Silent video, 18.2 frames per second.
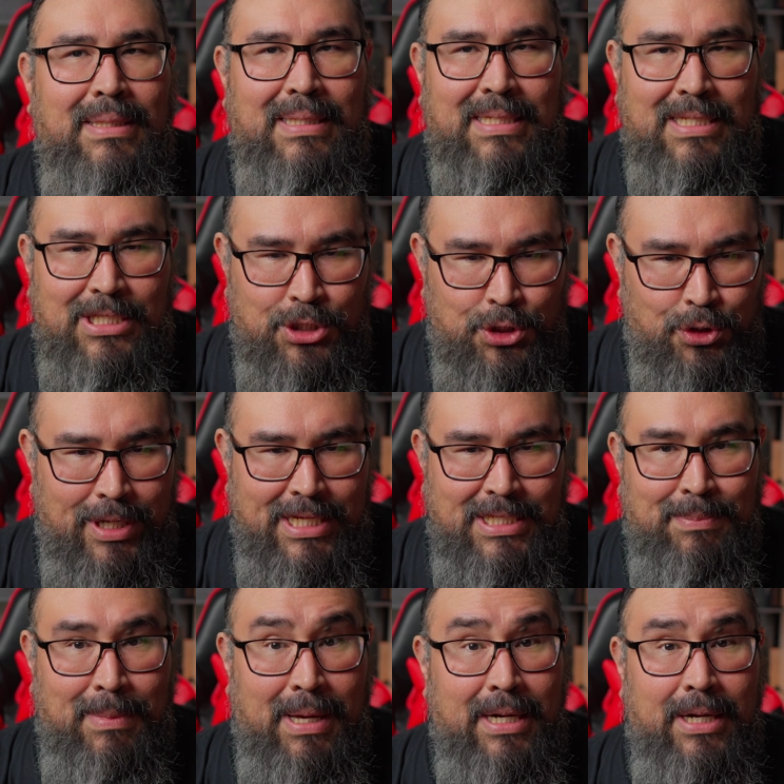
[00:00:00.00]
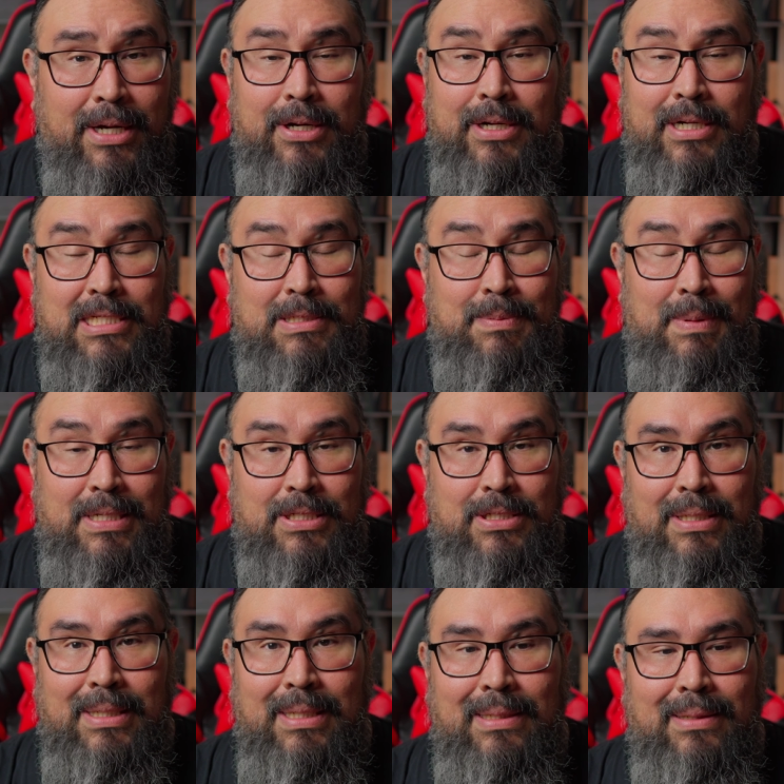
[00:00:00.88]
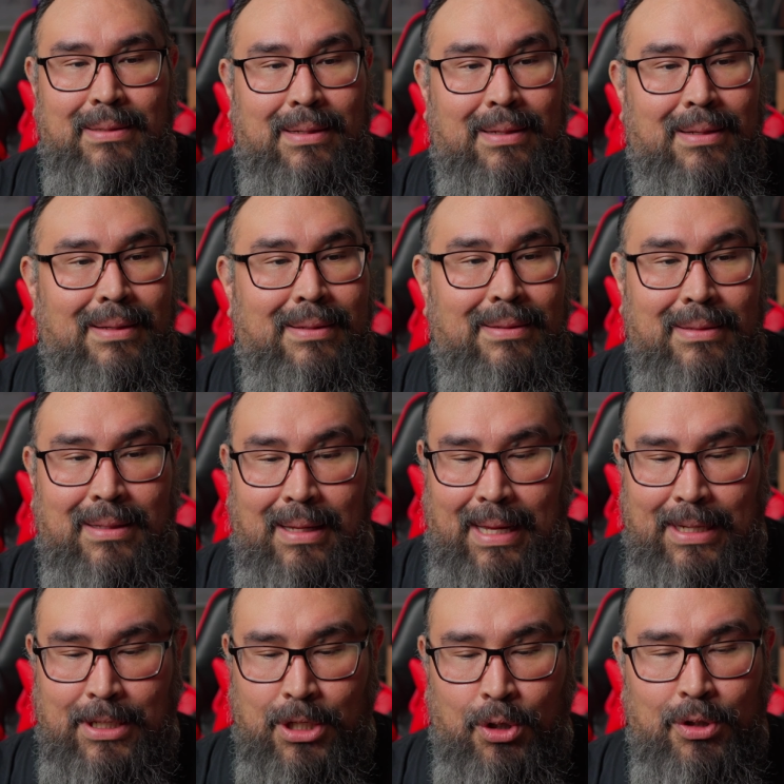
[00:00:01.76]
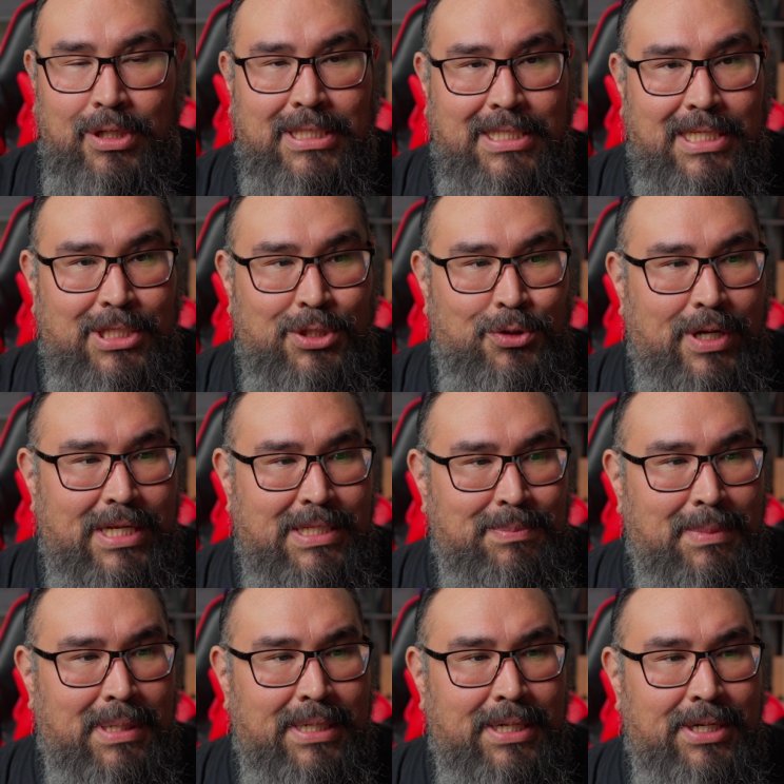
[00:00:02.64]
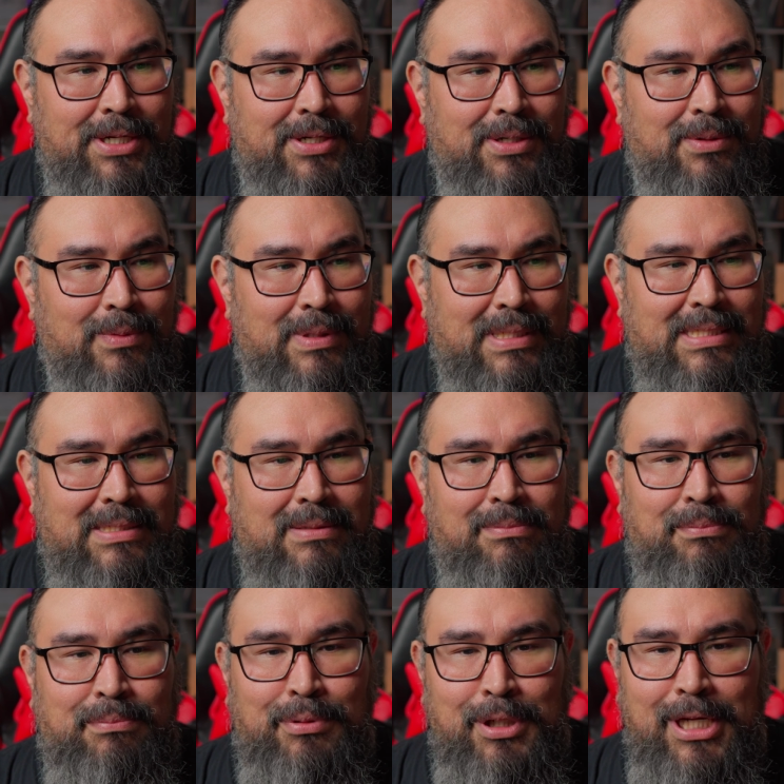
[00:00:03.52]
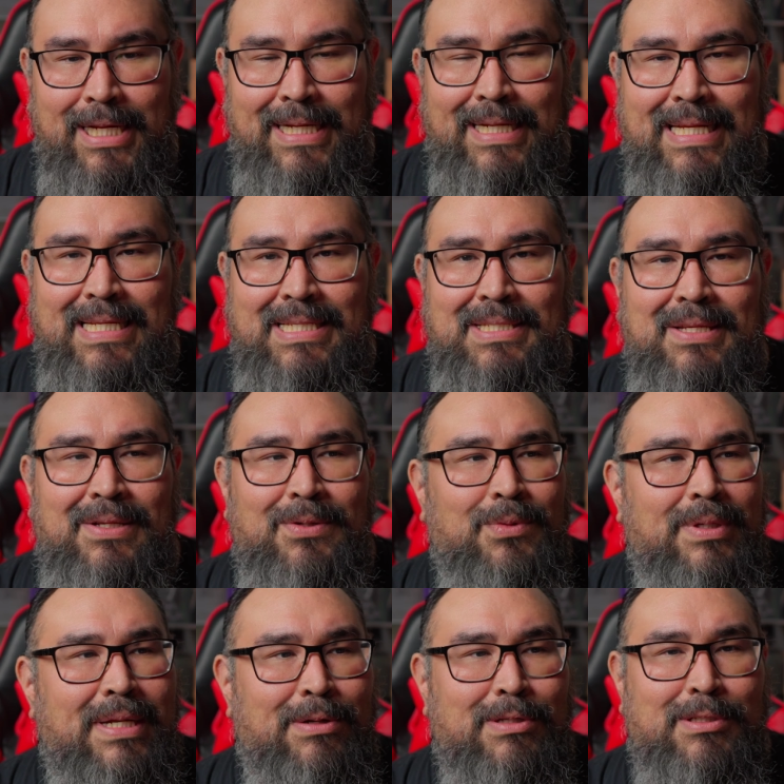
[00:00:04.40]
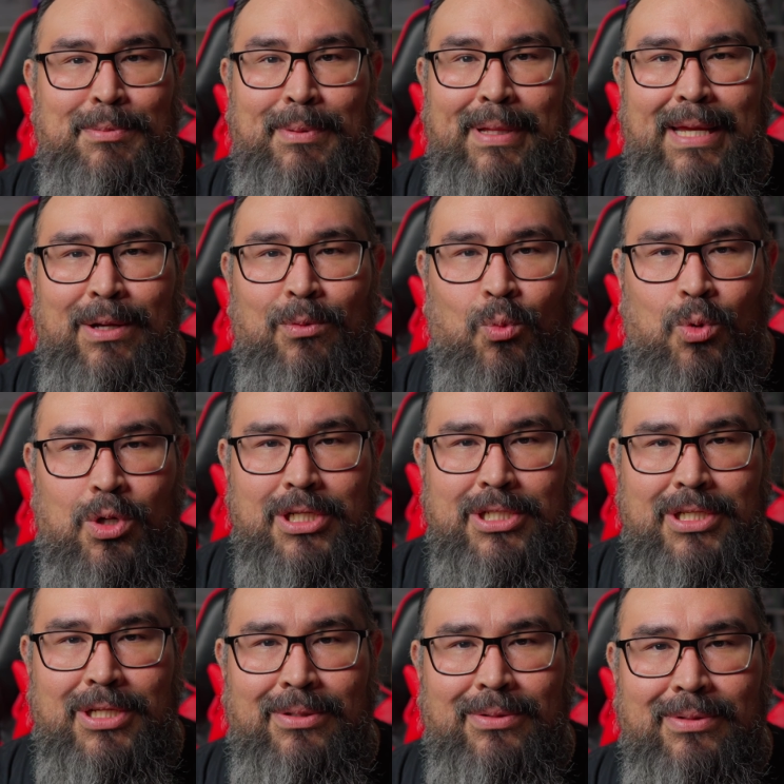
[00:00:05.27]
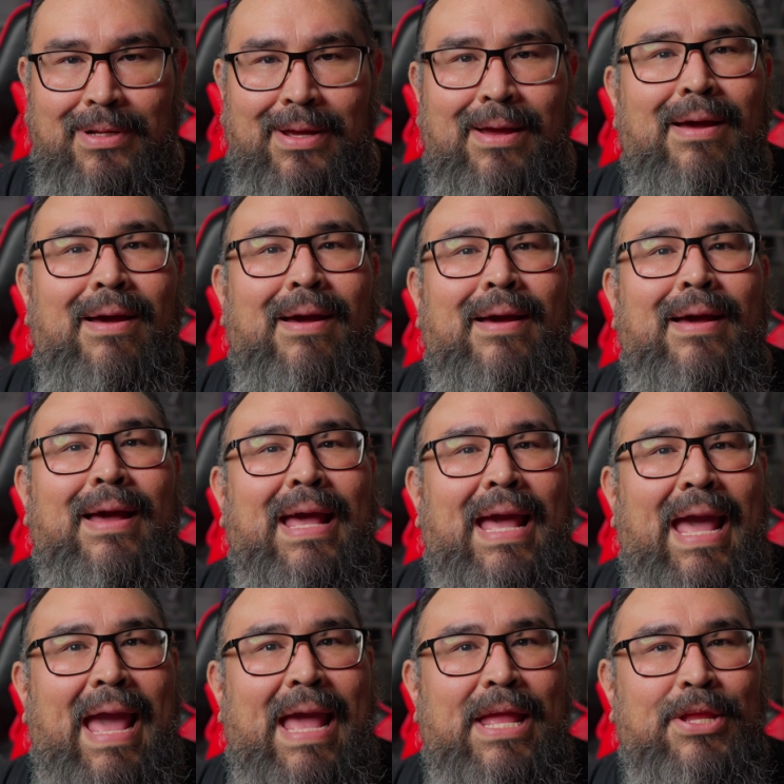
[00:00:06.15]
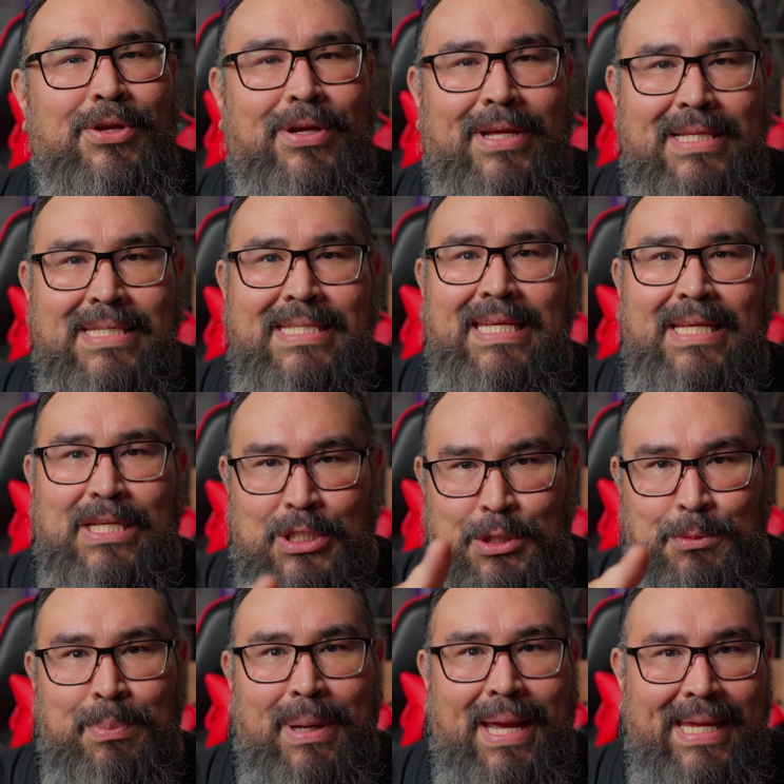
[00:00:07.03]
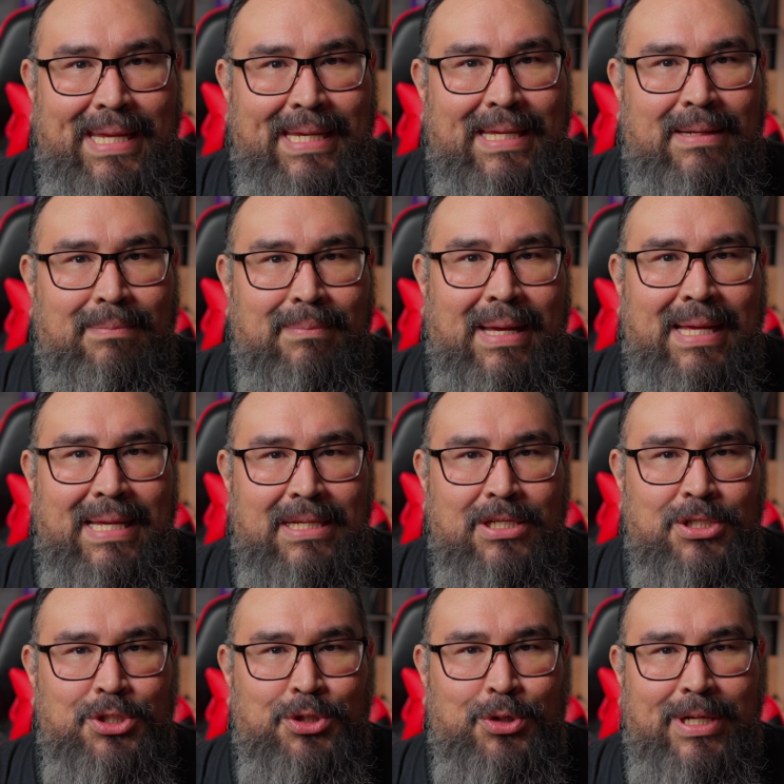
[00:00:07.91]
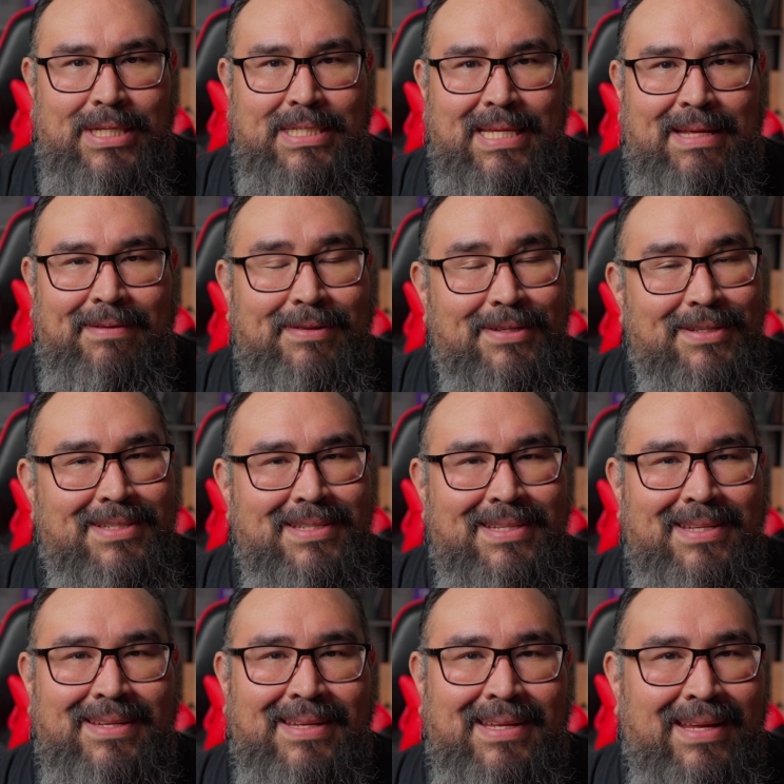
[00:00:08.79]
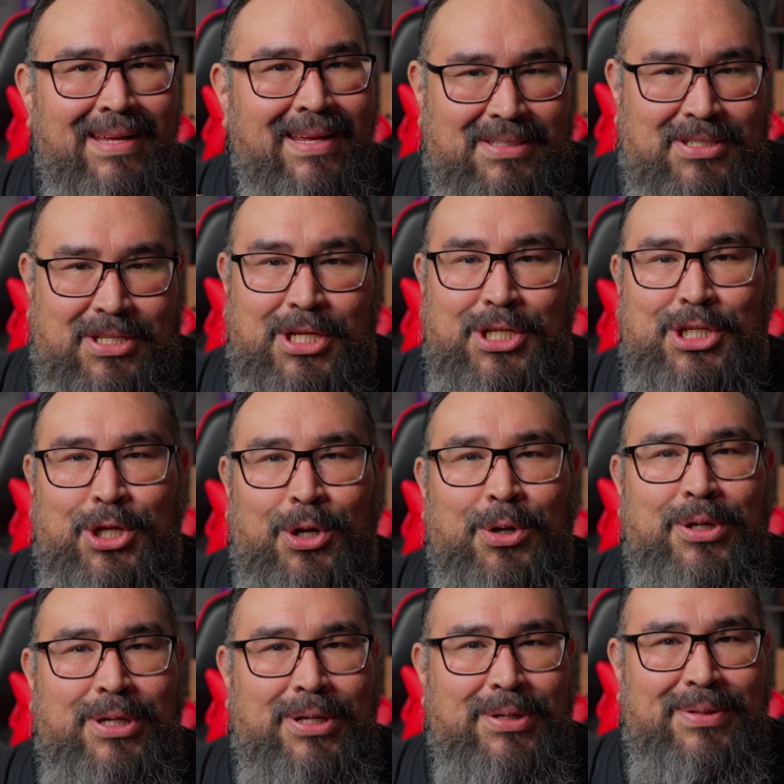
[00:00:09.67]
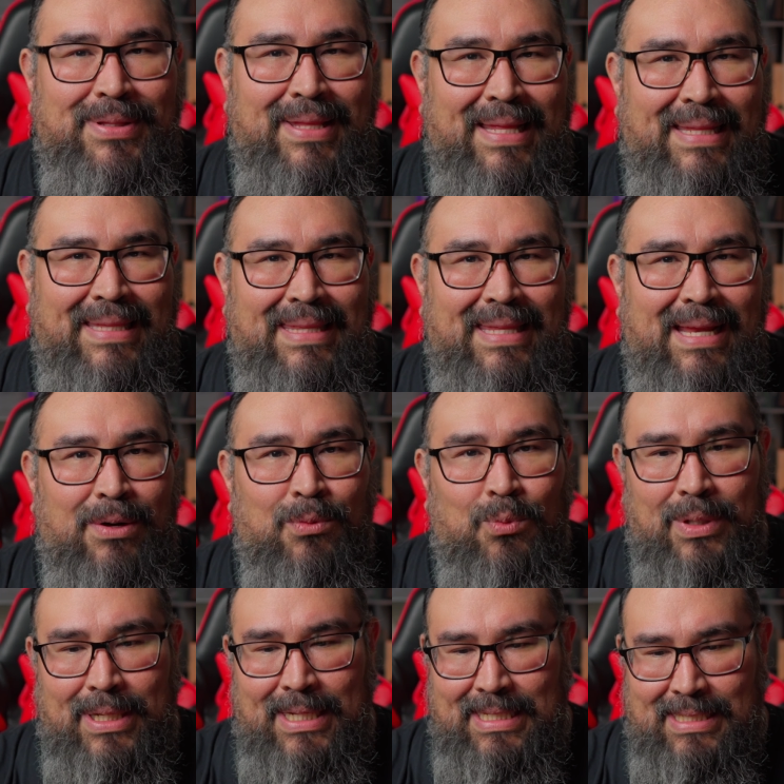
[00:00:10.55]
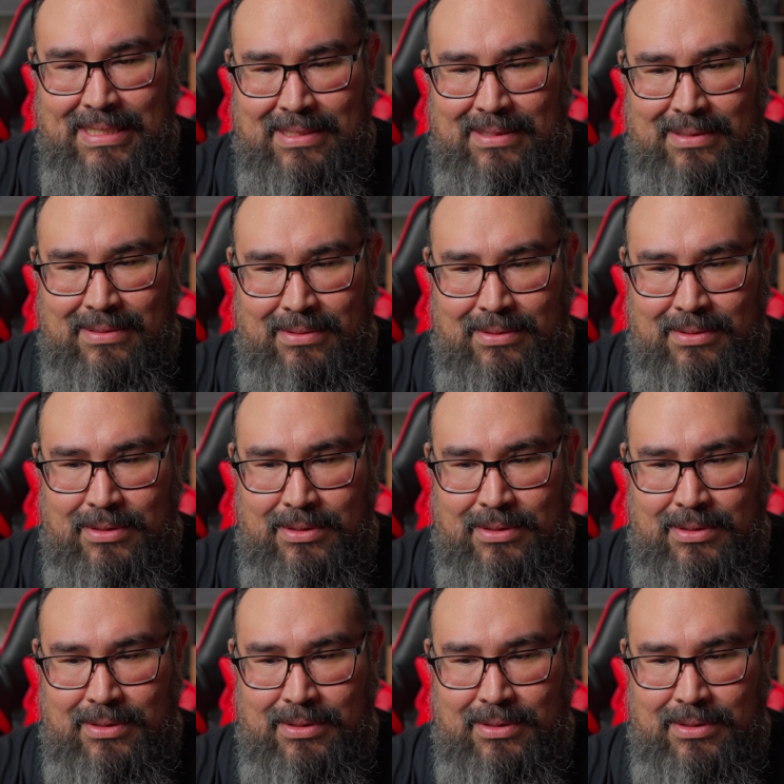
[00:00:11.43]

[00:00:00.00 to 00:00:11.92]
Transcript: the stress monitor especially, I noticed the stress monitor was pretty decent when I was playing Warzone, and you can see a spike in my stress levels. Just show you that there was,